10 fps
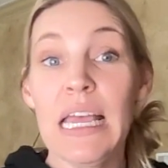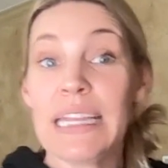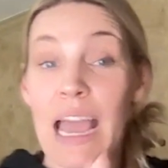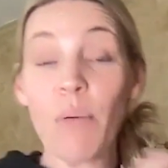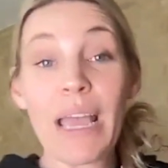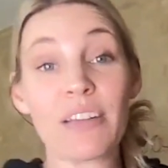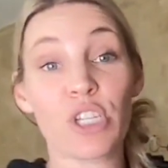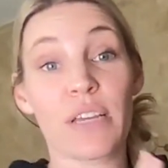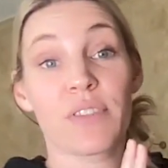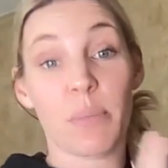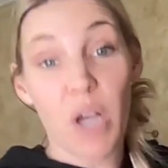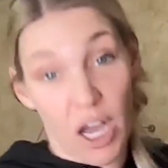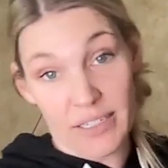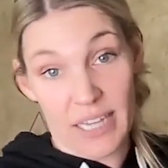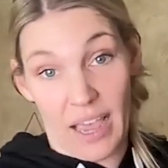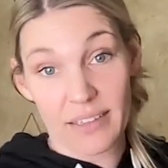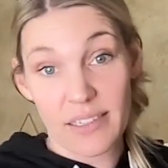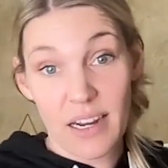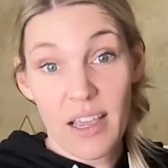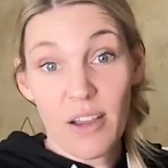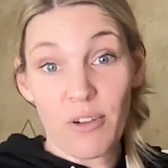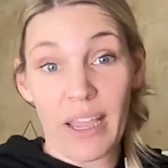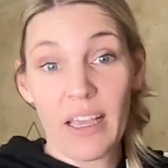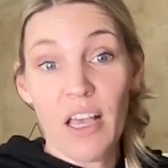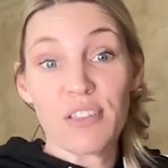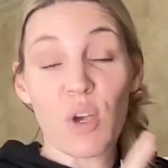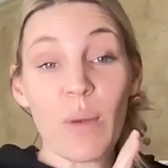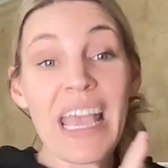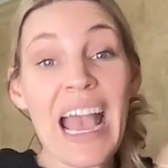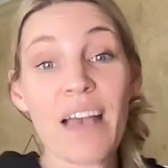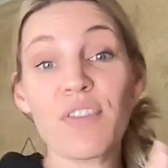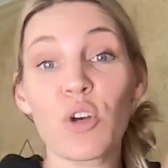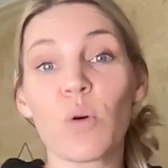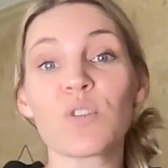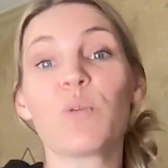now we actually have some context. Right? So we have the goals.